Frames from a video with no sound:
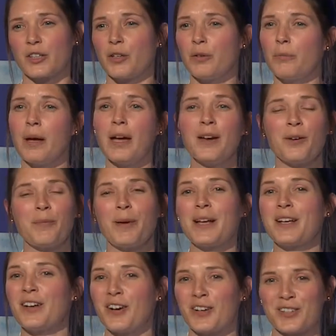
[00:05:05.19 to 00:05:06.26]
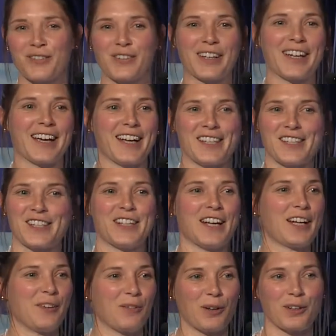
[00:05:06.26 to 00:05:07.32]
who may or may not have engaged in
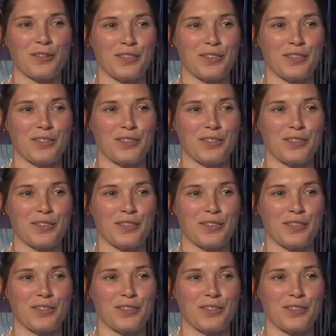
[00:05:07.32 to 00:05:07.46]
any one